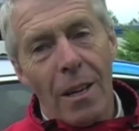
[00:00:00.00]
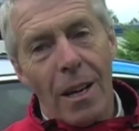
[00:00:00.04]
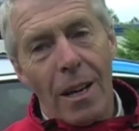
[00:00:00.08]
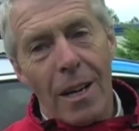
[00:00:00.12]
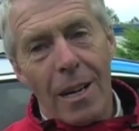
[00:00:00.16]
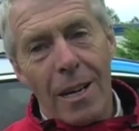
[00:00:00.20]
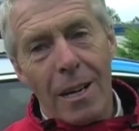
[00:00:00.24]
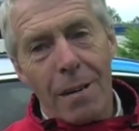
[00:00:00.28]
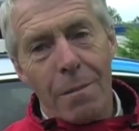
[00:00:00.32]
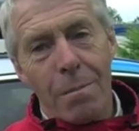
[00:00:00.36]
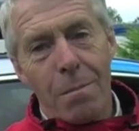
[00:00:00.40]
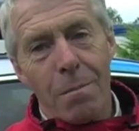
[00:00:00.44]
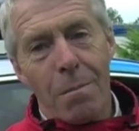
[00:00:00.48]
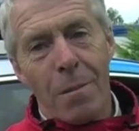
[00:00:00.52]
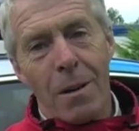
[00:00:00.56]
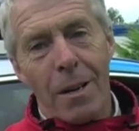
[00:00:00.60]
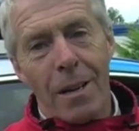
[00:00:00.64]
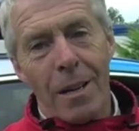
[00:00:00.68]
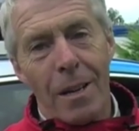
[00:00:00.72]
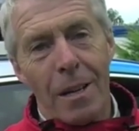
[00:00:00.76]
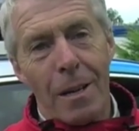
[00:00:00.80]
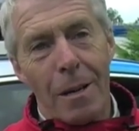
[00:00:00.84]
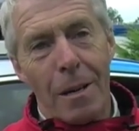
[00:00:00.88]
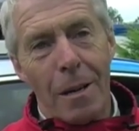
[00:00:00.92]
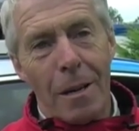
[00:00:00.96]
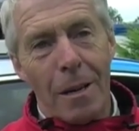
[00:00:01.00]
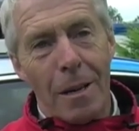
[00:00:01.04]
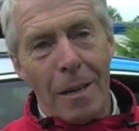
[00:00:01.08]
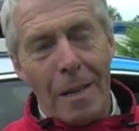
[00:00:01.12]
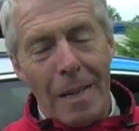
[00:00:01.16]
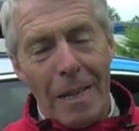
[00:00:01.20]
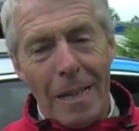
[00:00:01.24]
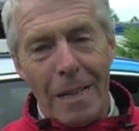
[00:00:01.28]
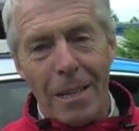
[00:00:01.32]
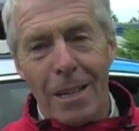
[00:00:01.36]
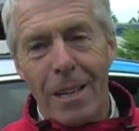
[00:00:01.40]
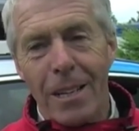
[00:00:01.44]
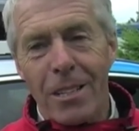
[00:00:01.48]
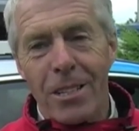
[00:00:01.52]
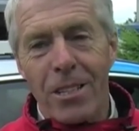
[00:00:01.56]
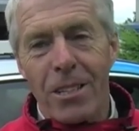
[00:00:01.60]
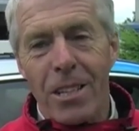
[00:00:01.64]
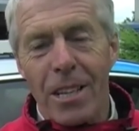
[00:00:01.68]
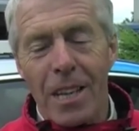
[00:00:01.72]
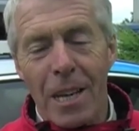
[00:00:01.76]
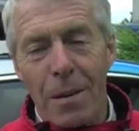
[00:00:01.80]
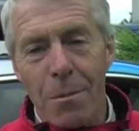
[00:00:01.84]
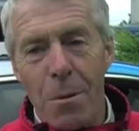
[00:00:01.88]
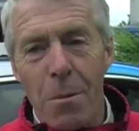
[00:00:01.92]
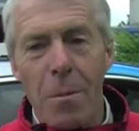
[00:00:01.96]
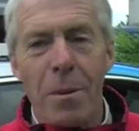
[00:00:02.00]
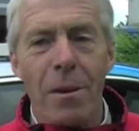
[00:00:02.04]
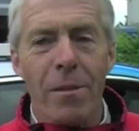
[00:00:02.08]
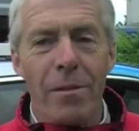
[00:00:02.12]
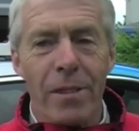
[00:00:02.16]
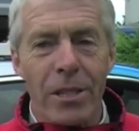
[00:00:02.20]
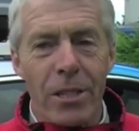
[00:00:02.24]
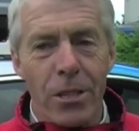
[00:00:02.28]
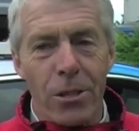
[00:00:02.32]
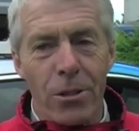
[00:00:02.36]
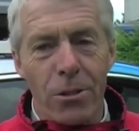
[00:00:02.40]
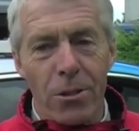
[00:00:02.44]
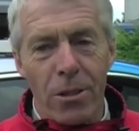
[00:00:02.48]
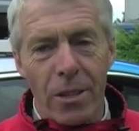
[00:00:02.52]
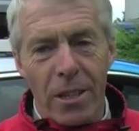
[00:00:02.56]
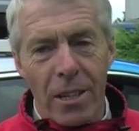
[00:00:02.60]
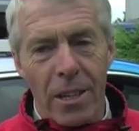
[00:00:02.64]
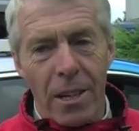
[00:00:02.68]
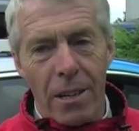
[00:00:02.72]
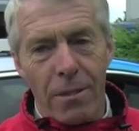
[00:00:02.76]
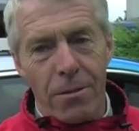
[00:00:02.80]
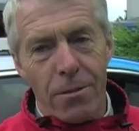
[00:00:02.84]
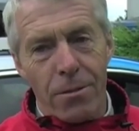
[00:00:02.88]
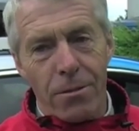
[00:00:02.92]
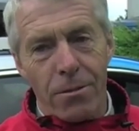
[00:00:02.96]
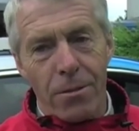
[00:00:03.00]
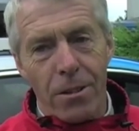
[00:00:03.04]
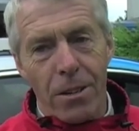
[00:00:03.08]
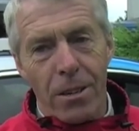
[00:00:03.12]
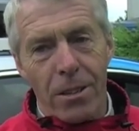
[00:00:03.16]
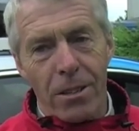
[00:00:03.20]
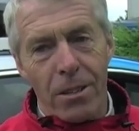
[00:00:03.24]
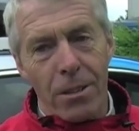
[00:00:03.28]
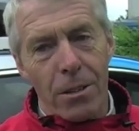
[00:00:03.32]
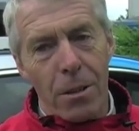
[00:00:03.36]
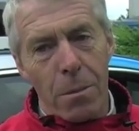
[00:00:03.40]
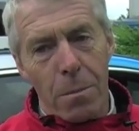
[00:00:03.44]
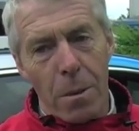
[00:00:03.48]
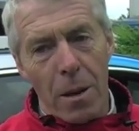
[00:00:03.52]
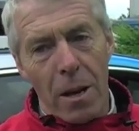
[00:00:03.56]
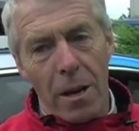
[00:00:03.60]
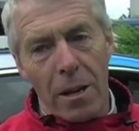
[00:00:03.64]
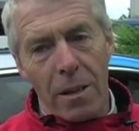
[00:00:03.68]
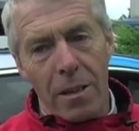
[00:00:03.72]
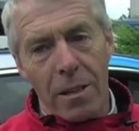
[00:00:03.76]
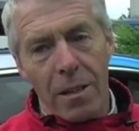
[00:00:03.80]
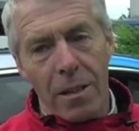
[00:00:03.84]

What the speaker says: I'm like to think I'm a bit of a tour guide for Rod on the back.